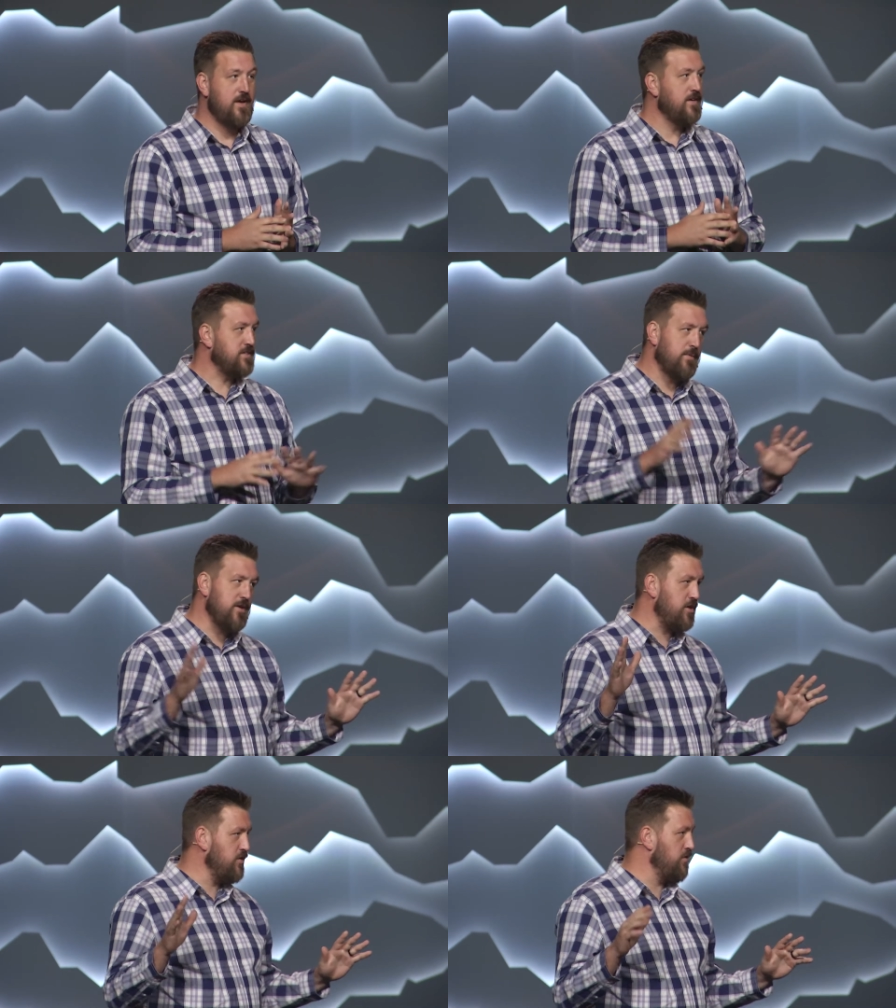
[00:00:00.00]
Some of
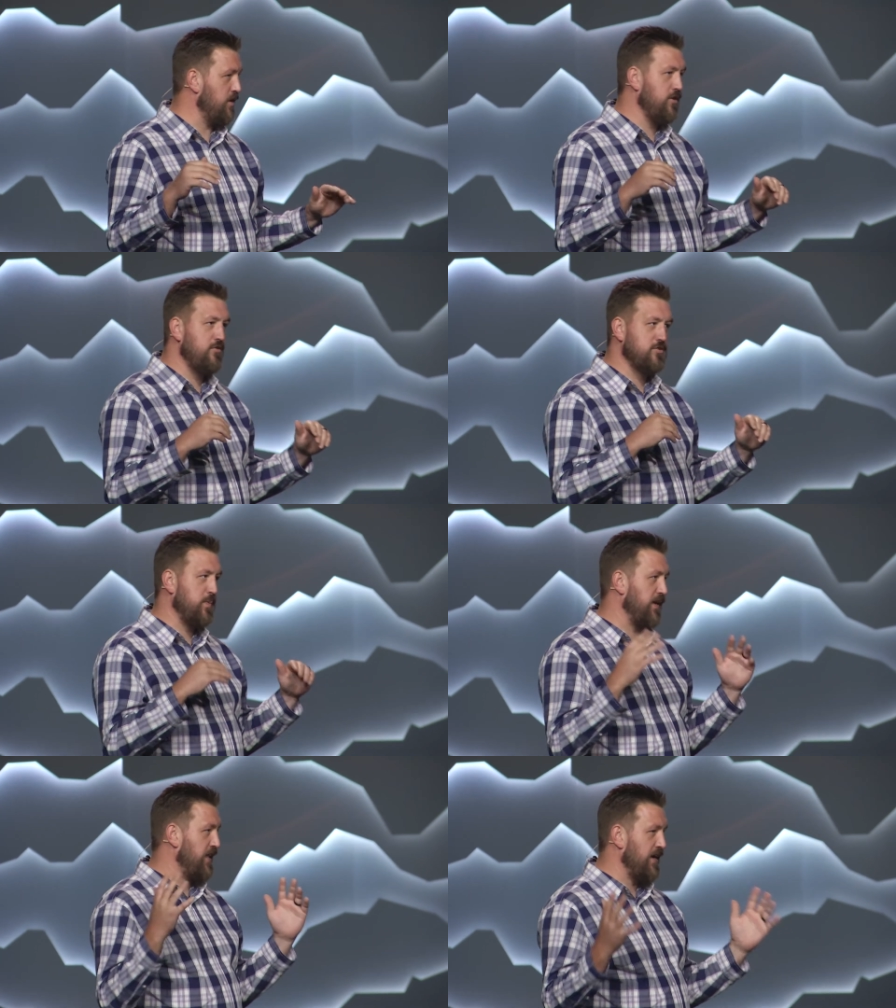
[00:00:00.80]
you, you
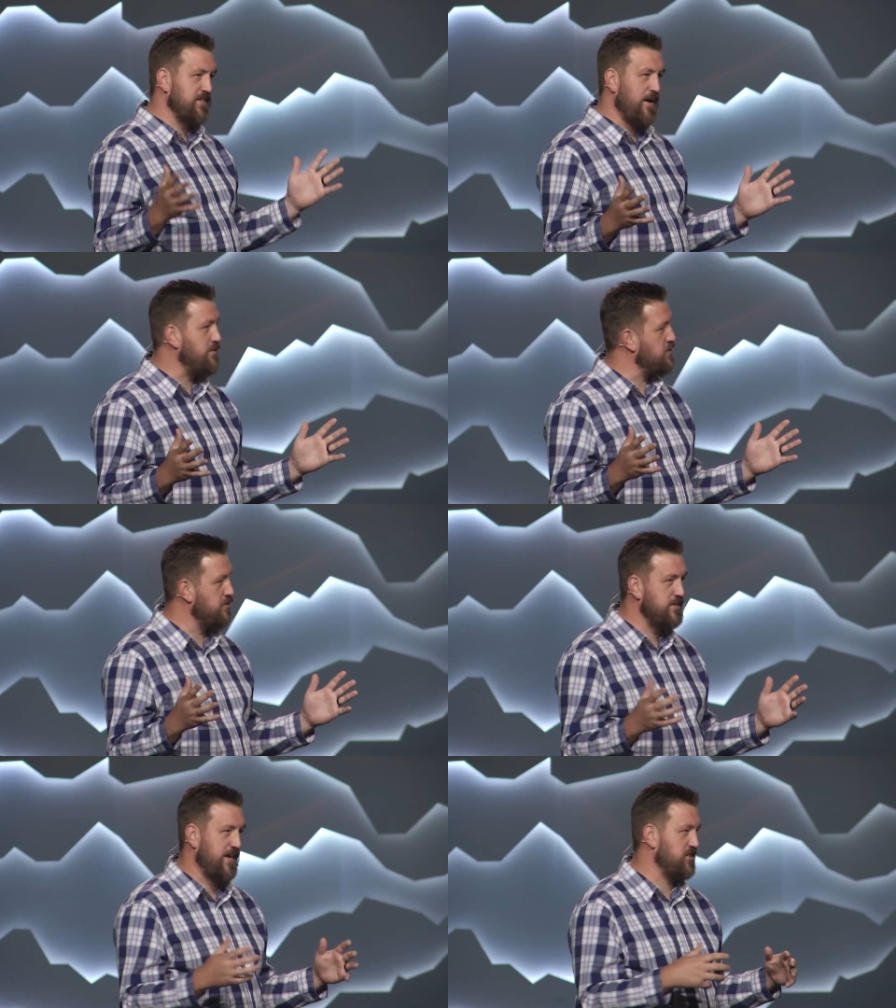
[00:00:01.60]
spend a lot of time in your New
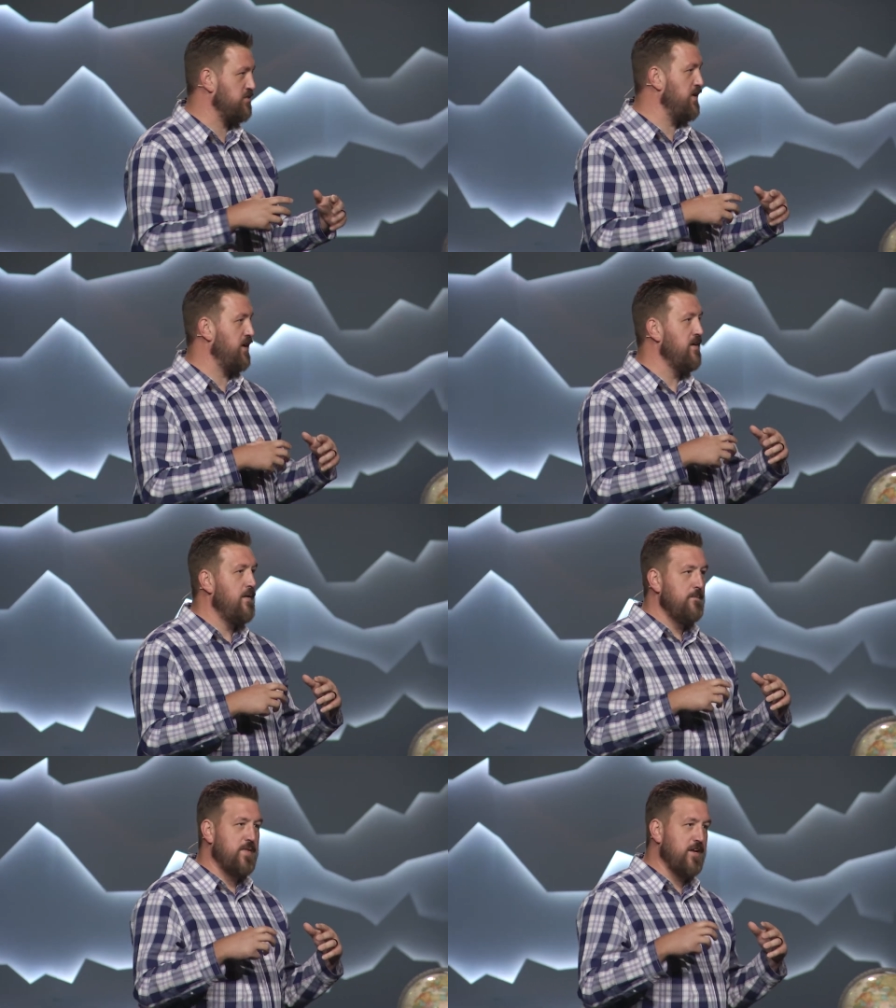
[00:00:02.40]
Testament
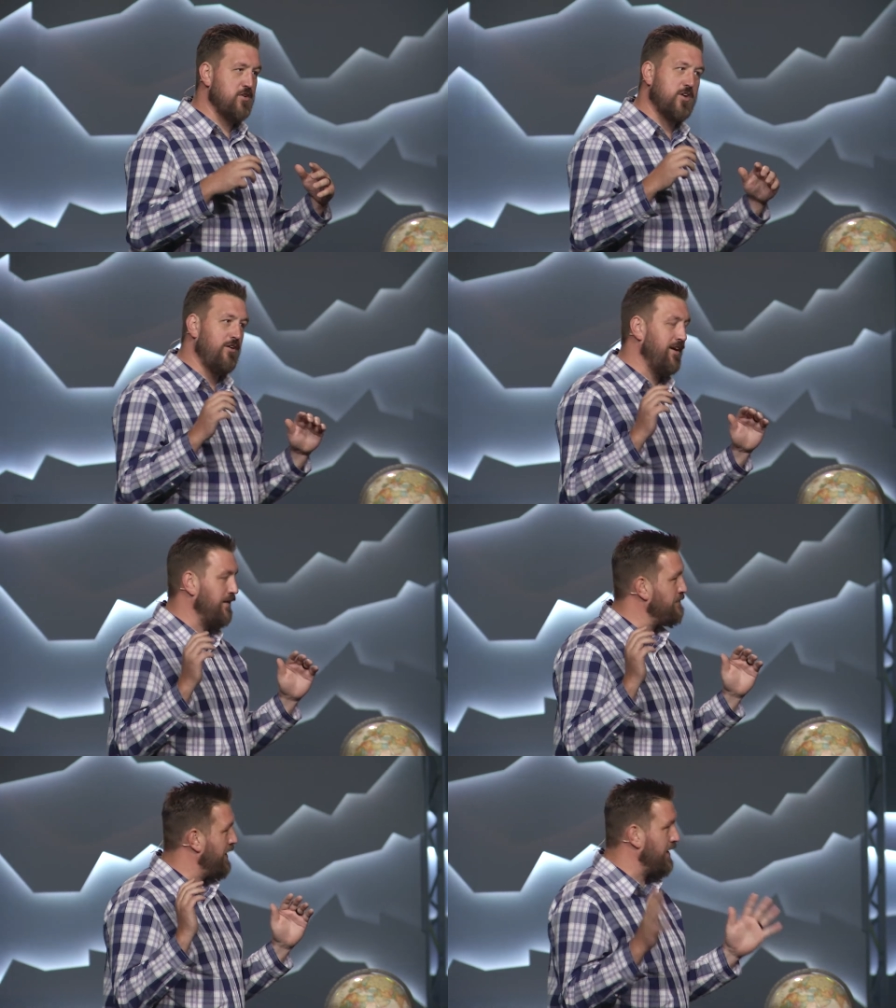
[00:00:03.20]
and you're going,
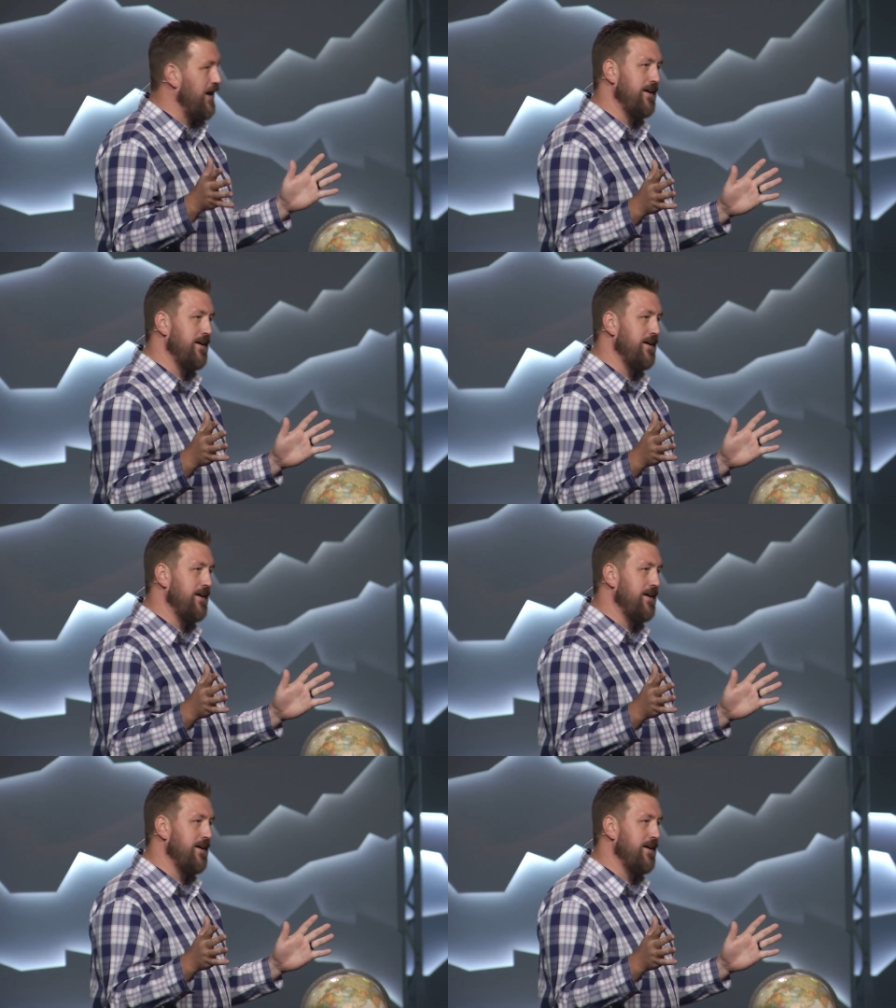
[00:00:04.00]
man,